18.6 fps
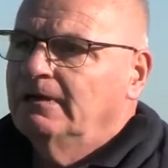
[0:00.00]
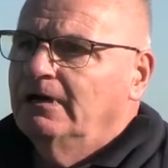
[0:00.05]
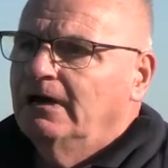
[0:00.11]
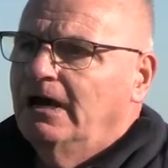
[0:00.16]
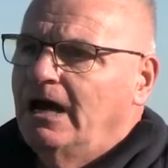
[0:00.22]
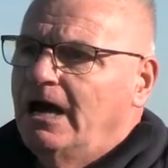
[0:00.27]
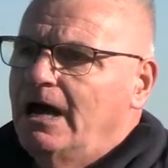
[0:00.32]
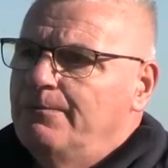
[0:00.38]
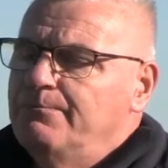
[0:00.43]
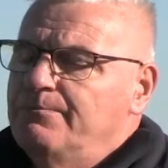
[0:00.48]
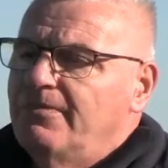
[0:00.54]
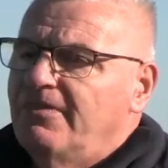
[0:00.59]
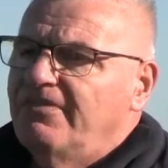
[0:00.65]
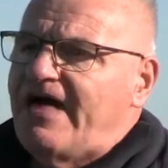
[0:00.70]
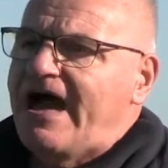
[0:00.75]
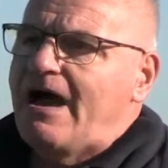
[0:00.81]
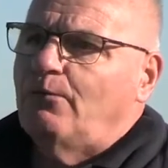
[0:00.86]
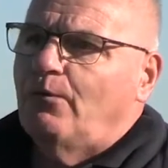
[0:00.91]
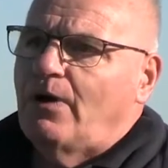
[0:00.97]

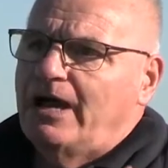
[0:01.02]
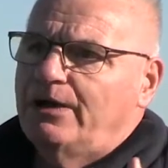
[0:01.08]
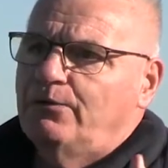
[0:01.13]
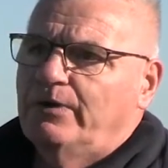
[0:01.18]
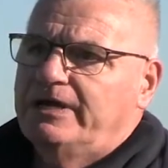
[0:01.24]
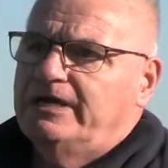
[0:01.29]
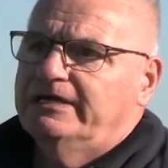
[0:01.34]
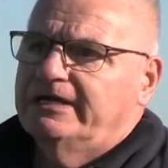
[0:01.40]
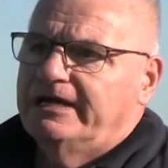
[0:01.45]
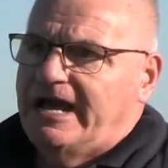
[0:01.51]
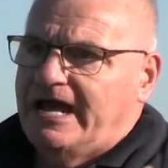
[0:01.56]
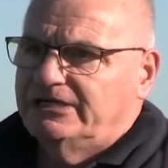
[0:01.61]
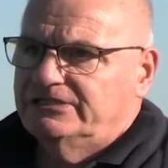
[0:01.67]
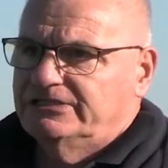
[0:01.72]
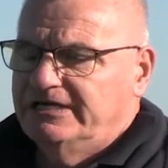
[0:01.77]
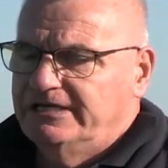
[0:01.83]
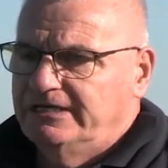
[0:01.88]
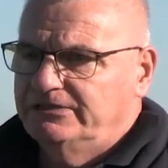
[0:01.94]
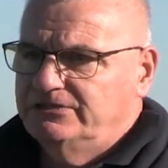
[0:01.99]
That way we can
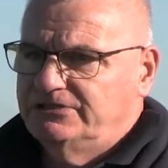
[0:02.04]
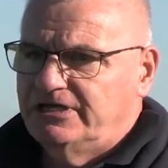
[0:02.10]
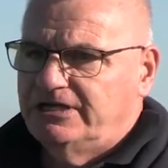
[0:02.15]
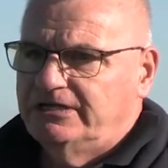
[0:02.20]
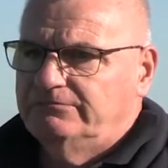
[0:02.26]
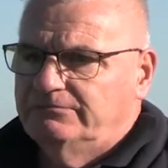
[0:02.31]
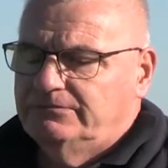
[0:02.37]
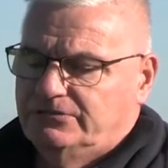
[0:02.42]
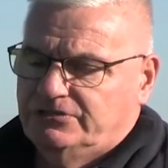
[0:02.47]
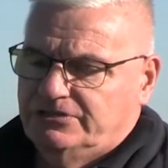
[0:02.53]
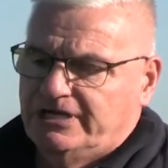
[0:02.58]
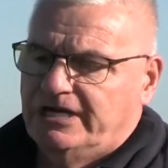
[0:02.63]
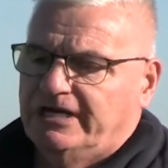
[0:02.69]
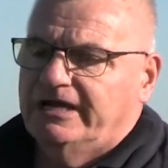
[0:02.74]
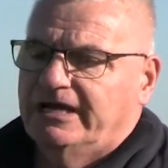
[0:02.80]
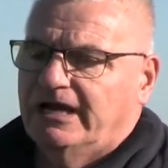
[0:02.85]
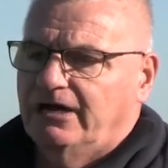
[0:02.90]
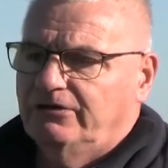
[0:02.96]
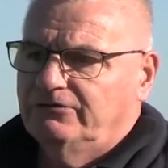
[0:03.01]
actually
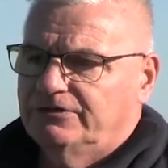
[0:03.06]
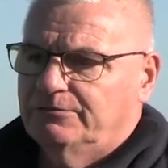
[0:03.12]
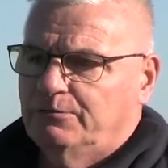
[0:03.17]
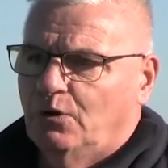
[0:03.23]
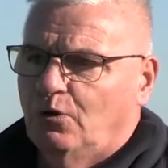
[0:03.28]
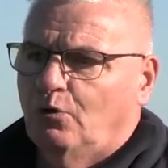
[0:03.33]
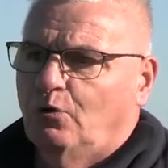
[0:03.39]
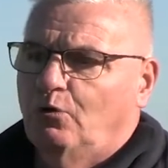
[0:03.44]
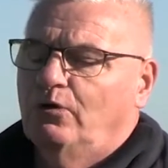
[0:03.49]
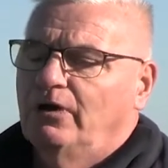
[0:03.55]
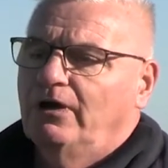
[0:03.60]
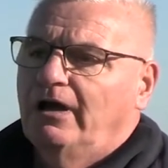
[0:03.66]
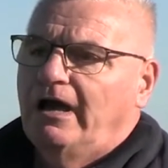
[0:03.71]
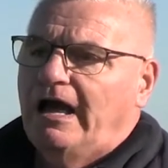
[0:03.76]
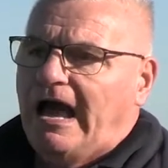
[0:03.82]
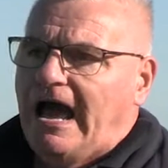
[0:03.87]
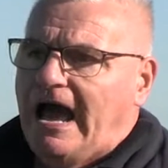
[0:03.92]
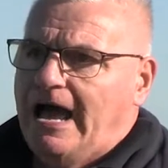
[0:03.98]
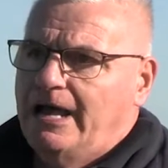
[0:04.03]
geocode them all,
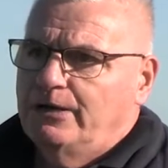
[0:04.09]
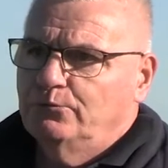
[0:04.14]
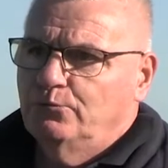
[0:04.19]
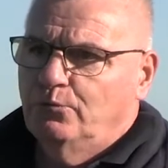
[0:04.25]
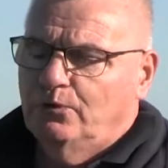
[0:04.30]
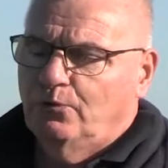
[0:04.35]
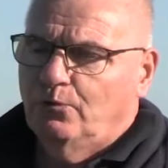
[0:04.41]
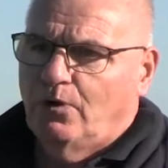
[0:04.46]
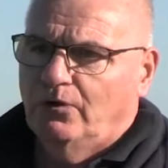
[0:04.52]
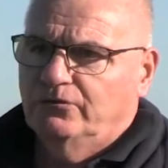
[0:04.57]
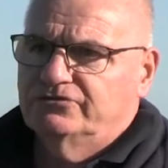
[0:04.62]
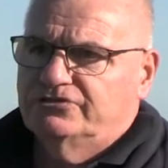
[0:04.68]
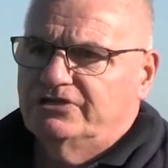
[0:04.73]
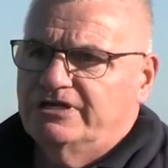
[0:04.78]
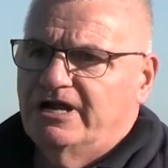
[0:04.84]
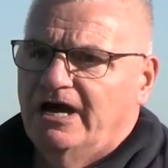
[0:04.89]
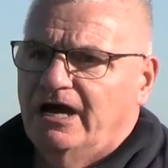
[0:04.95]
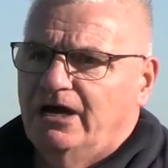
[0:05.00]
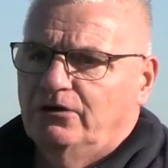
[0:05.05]
and we'll want
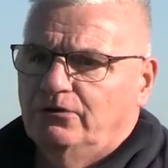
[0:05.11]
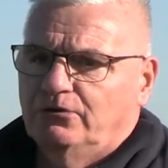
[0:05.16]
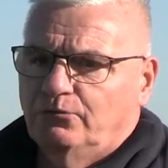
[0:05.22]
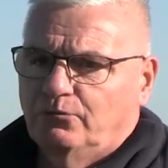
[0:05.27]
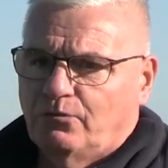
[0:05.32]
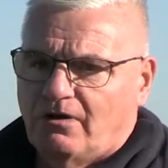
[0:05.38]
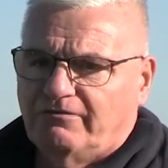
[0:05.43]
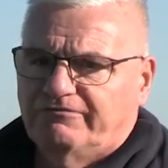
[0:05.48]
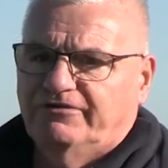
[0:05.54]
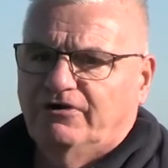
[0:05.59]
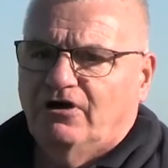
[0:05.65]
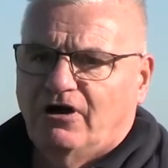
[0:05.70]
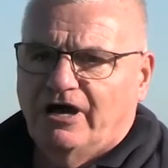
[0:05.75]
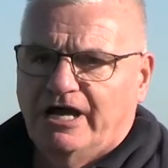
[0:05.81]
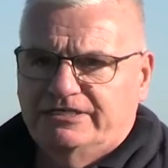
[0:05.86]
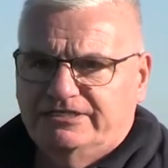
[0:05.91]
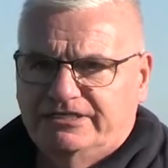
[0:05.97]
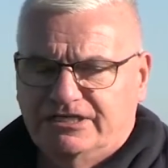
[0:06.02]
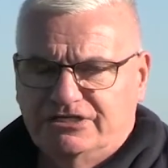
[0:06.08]
to know what
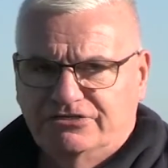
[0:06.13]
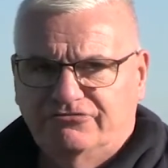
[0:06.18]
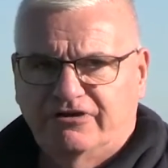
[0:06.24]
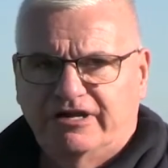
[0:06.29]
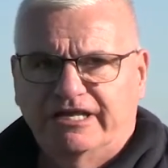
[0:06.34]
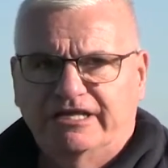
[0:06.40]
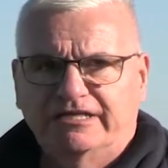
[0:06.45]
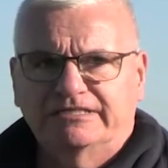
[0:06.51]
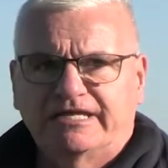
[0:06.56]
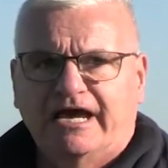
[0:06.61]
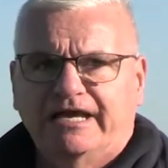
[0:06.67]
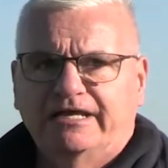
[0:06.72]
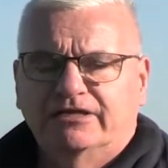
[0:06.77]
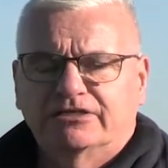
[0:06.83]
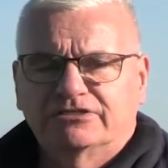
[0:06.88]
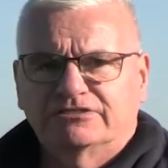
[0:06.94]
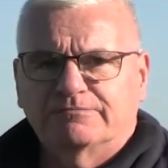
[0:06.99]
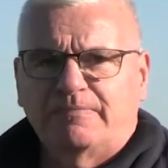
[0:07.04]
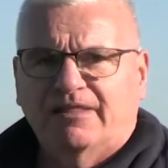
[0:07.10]
variety, drilling date,
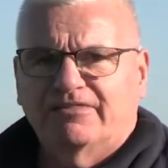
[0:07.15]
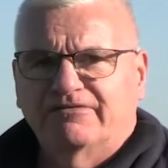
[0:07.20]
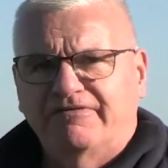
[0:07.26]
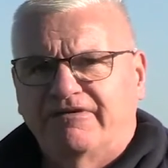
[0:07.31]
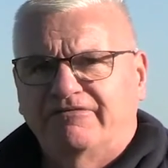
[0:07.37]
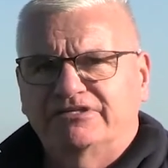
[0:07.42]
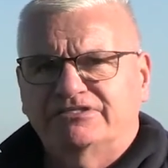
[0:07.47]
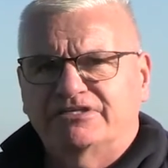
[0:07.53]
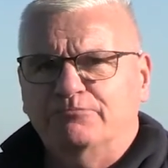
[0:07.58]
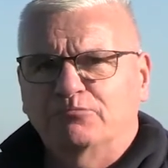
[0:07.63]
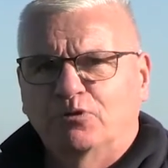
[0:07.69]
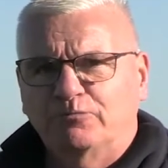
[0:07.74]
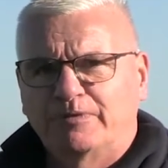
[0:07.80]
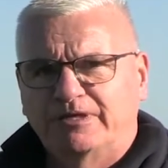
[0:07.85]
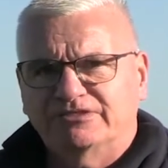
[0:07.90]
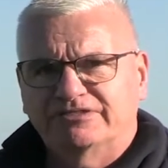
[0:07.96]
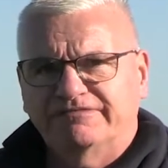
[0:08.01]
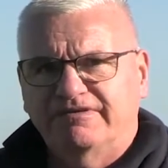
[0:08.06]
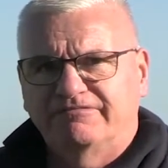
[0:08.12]
and some other very simple
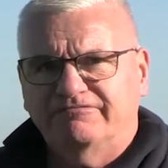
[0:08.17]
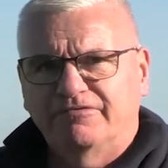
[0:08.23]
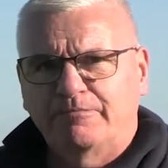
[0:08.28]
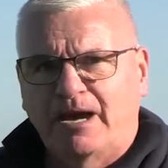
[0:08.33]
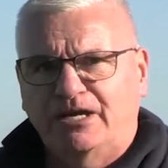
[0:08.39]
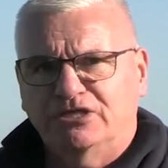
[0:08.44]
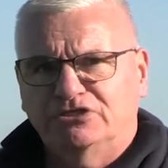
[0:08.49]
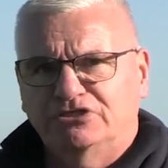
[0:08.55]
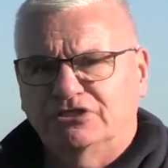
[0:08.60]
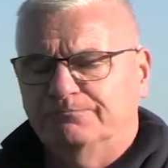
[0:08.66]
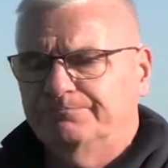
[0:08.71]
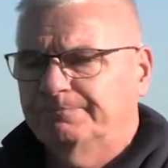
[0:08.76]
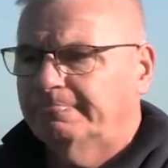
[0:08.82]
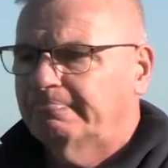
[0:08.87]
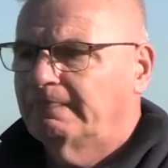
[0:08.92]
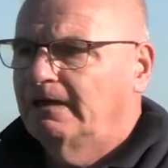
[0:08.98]
bits of information.